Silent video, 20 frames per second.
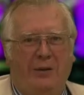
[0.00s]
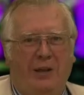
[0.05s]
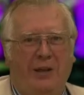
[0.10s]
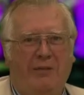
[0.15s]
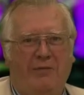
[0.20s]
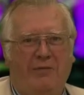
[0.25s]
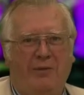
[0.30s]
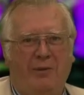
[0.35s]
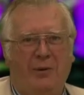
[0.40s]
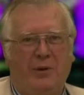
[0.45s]
at
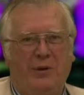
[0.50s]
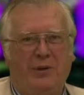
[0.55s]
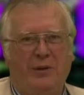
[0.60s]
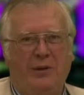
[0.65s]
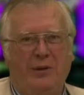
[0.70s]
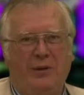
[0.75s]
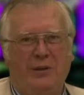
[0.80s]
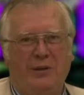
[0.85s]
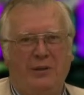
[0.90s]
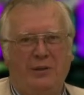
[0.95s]
info at
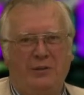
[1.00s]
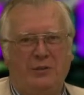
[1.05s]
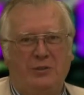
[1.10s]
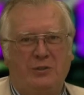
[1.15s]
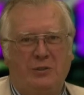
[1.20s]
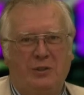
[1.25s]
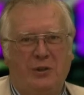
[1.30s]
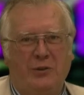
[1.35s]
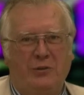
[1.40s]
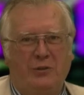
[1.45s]

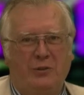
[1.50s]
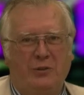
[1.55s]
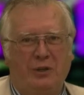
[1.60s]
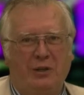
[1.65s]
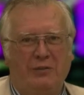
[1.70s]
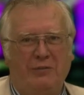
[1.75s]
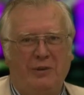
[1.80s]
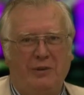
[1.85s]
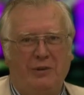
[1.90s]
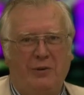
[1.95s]

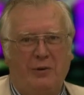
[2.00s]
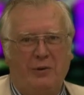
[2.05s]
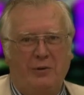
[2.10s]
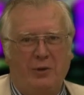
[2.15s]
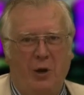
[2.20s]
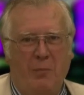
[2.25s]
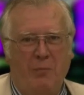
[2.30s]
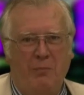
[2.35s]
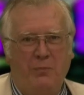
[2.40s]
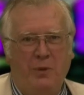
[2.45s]

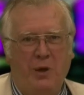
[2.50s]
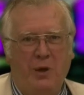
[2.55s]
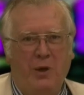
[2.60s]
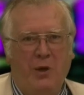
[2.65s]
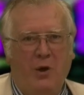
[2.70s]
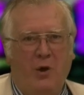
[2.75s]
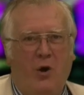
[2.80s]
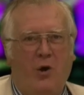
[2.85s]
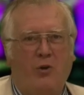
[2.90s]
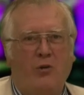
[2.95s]
kirkleeslocaltv.com
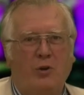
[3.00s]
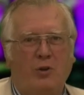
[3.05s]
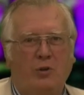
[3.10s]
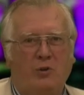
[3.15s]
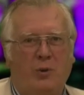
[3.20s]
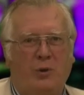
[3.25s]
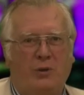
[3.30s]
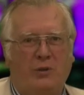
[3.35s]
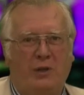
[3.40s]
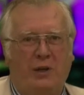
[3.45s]
or on
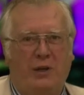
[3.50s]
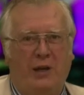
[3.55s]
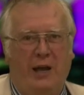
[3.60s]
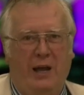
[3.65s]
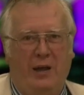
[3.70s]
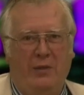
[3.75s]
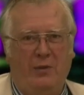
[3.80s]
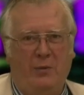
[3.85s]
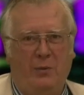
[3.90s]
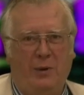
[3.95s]
Twitter
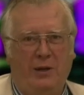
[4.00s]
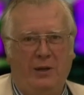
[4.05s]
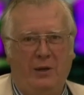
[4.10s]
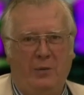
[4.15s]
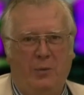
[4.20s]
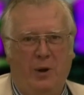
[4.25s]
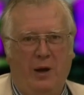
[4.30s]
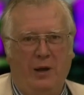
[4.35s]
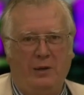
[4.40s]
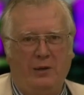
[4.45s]
at the weekly
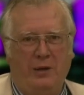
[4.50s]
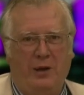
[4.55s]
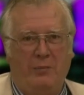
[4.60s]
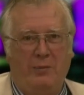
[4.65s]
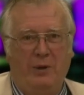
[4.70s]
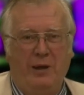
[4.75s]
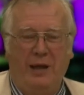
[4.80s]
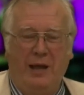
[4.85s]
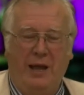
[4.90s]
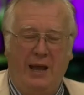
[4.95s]

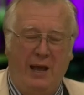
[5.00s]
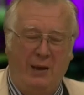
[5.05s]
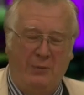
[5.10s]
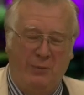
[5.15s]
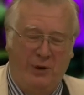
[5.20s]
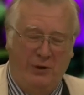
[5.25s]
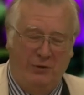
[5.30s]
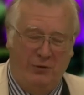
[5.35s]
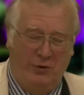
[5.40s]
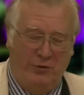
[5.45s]
wind-up. And
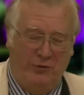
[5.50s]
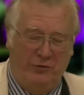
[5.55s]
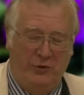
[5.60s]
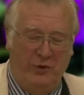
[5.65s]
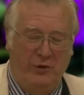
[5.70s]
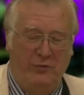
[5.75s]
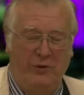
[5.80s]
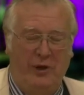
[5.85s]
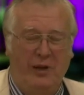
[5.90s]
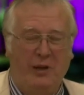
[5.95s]
we're
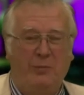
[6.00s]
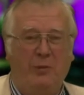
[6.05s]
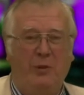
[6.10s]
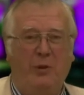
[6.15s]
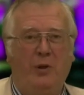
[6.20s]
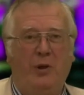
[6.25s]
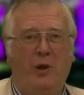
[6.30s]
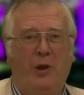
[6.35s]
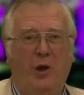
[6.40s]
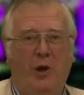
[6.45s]
also
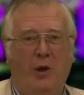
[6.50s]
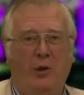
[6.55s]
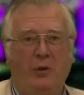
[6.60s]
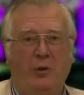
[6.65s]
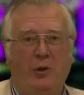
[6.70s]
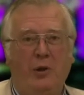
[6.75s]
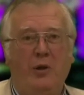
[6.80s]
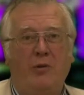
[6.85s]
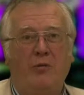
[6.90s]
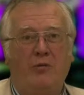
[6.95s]
available
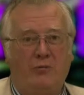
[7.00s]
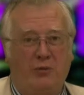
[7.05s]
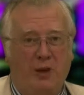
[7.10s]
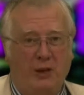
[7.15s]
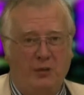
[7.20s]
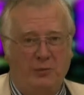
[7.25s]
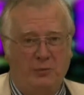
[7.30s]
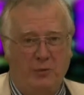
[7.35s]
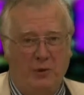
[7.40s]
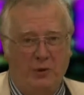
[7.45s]
on
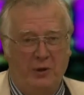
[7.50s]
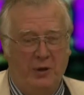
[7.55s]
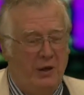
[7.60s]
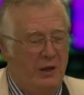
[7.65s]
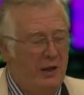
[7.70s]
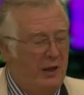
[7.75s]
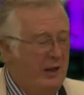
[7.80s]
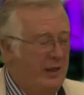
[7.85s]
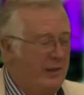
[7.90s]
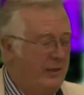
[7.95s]
Facebook.
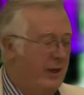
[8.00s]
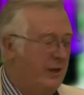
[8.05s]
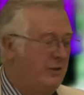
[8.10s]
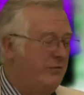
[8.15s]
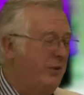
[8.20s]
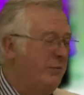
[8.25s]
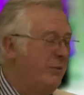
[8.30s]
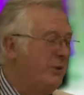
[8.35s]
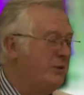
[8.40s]
Thanks very